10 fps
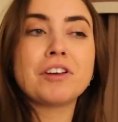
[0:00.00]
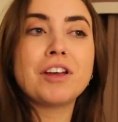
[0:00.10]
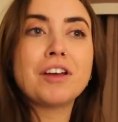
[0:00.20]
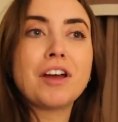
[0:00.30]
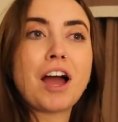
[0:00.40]

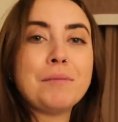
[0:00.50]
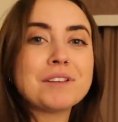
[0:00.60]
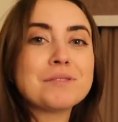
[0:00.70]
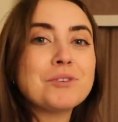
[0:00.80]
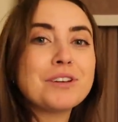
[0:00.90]
I'm
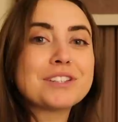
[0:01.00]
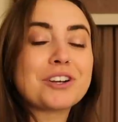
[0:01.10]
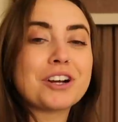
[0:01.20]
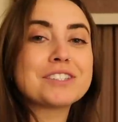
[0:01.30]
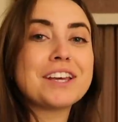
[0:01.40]
not someone who gets
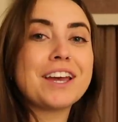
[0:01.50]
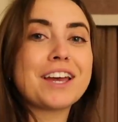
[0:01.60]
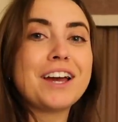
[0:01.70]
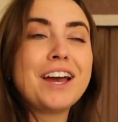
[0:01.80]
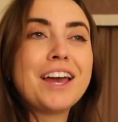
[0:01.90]
car
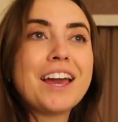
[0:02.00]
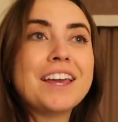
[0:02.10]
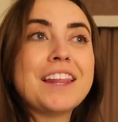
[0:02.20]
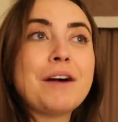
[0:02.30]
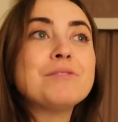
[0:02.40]
sick,
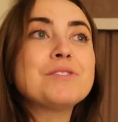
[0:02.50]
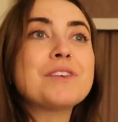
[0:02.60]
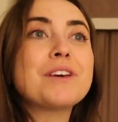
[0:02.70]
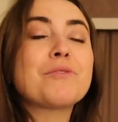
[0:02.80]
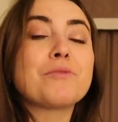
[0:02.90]
and that was
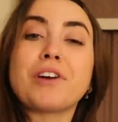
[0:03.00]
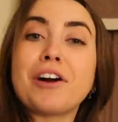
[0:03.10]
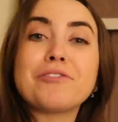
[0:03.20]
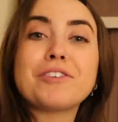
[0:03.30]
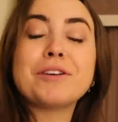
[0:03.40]
like
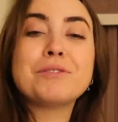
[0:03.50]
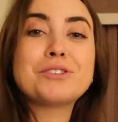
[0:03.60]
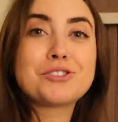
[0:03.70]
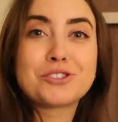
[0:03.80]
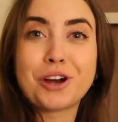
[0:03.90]
rough. It
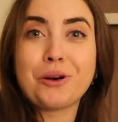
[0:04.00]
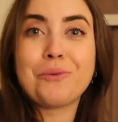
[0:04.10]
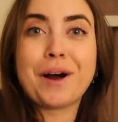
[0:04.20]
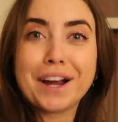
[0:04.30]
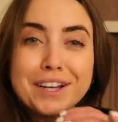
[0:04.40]
was so
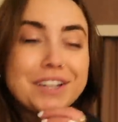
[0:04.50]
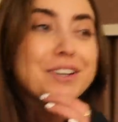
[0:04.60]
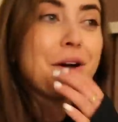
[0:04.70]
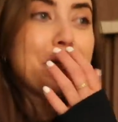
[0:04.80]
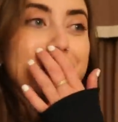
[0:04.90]
windy.
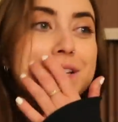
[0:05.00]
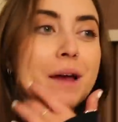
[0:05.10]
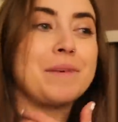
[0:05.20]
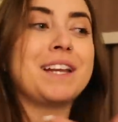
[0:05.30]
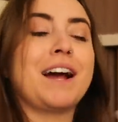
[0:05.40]
No one, had,
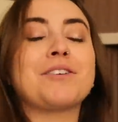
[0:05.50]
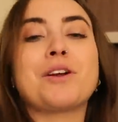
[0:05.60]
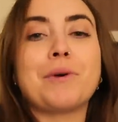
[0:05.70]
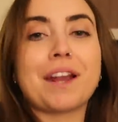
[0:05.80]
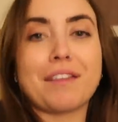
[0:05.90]
I mean, I don't
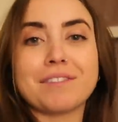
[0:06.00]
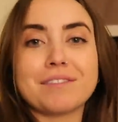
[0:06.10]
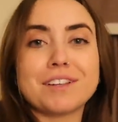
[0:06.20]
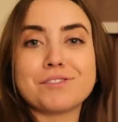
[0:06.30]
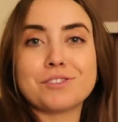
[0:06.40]
know what I
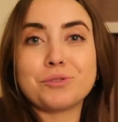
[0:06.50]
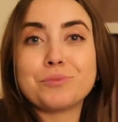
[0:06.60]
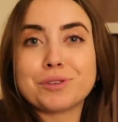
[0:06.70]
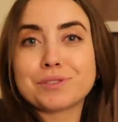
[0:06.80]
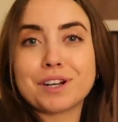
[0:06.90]

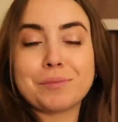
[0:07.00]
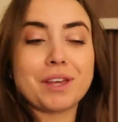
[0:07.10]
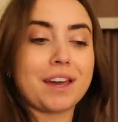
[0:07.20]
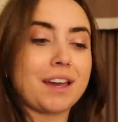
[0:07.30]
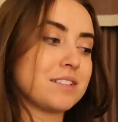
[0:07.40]
assumed it was gonna be
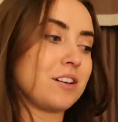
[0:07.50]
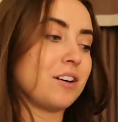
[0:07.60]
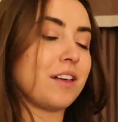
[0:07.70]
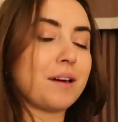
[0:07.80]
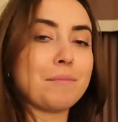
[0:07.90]
like. It's
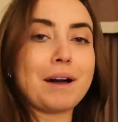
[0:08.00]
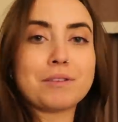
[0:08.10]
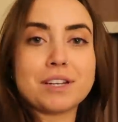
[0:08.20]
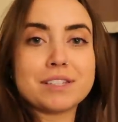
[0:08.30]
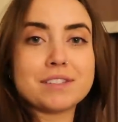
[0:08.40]
all like
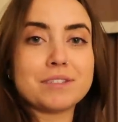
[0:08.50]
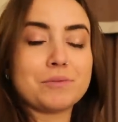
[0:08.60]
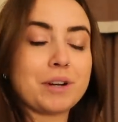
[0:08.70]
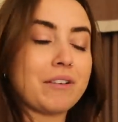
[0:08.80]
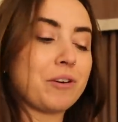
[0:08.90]
mountainous
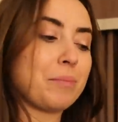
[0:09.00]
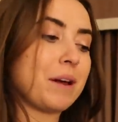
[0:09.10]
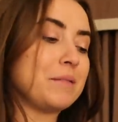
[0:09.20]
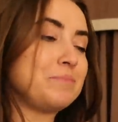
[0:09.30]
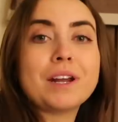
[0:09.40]
and whatever,
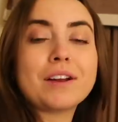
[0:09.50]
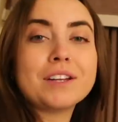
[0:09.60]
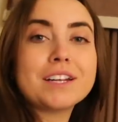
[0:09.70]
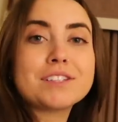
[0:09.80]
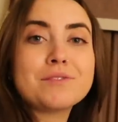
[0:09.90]
but we now
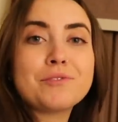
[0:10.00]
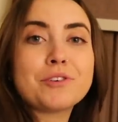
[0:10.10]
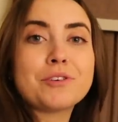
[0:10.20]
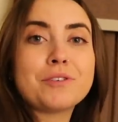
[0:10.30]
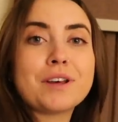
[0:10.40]
need to get some
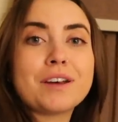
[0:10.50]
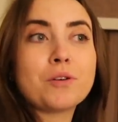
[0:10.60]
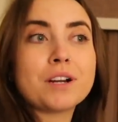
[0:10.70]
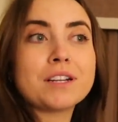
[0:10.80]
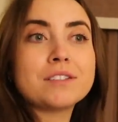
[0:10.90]
food.
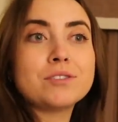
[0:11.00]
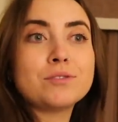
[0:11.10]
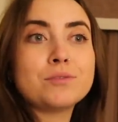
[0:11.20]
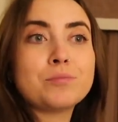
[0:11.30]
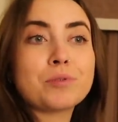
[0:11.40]
According
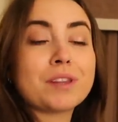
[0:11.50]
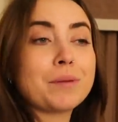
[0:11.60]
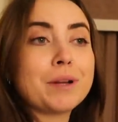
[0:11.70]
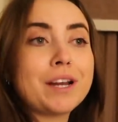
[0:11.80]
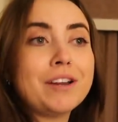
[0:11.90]
to
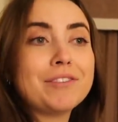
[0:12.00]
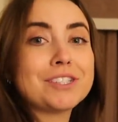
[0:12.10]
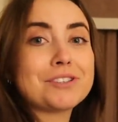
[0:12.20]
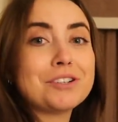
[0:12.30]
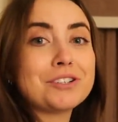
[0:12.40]
preliminary
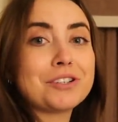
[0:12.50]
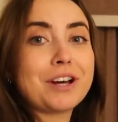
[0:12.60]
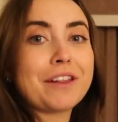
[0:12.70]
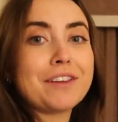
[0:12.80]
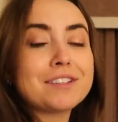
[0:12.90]
research, a
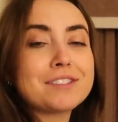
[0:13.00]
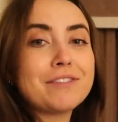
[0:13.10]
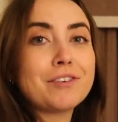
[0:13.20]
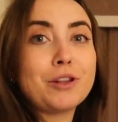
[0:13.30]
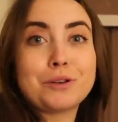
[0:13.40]
lot of things
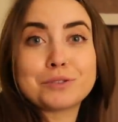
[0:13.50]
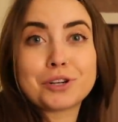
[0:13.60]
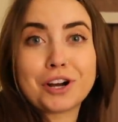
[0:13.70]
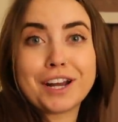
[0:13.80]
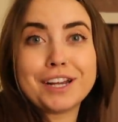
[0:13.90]
have
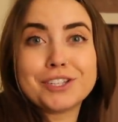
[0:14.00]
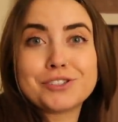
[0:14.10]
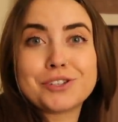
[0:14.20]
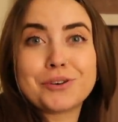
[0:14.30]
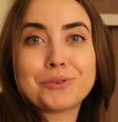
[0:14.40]
closed already.
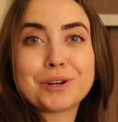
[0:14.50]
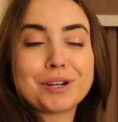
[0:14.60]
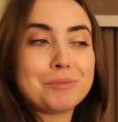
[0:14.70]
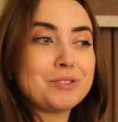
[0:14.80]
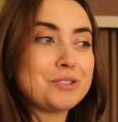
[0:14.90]
So we're
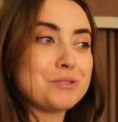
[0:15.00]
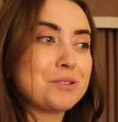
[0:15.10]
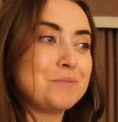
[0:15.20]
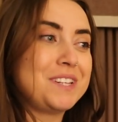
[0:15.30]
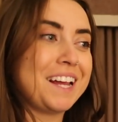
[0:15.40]
gonna be do
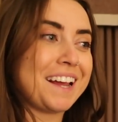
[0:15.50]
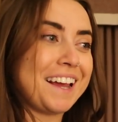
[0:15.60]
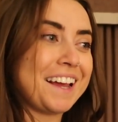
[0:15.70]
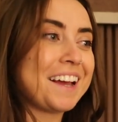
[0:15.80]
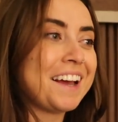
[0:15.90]
some
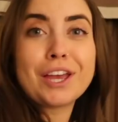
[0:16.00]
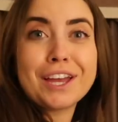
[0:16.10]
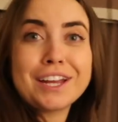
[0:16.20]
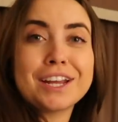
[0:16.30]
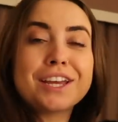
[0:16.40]
digging
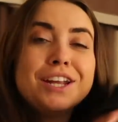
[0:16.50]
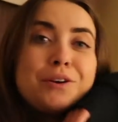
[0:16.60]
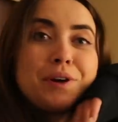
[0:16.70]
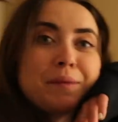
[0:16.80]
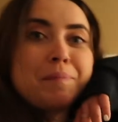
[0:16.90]
and get
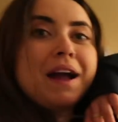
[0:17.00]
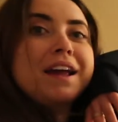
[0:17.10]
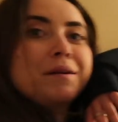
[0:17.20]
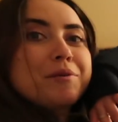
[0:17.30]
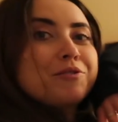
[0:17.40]
a quick
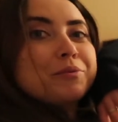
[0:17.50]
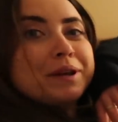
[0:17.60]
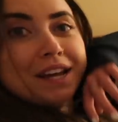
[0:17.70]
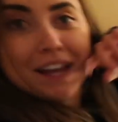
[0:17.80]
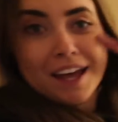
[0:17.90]
bite before
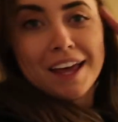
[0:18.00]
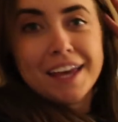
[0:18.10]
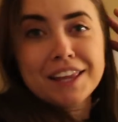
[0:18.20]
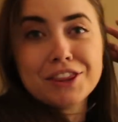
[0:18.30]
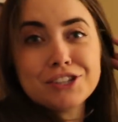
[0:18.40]
we
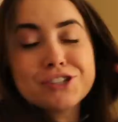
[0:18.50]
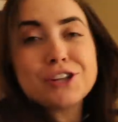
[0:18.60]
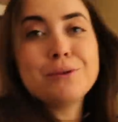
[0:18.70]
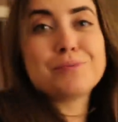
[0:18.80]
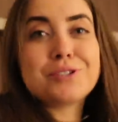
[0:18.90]
hit the
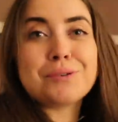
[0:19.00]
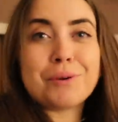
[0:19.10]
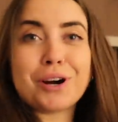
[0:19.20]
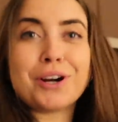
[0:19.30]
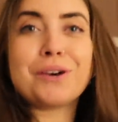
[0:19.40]
slopes
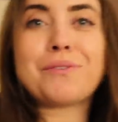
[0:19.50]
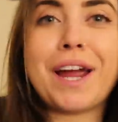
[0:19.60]
tomorrow,